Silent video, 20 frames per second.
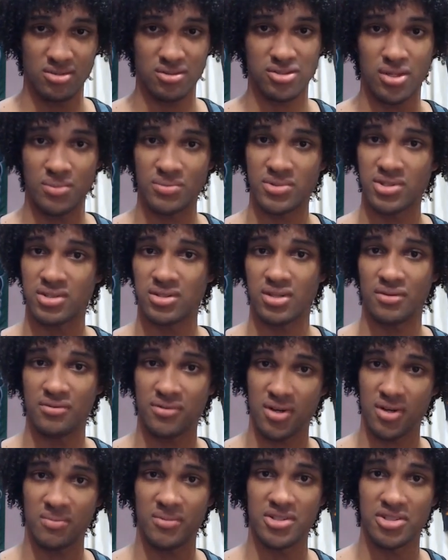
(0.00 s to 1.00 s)
some stuff
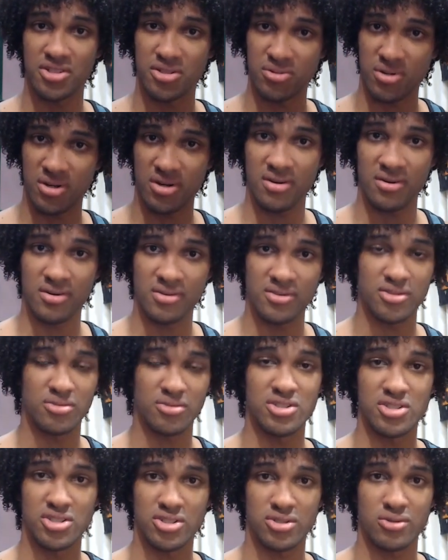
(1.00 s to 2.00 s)
come on Twitter, so
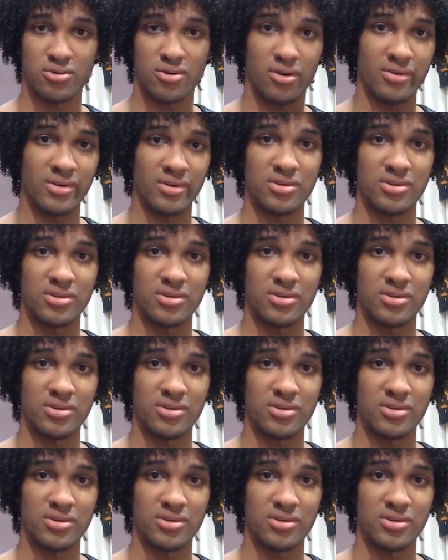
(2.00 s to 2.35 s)
you scroll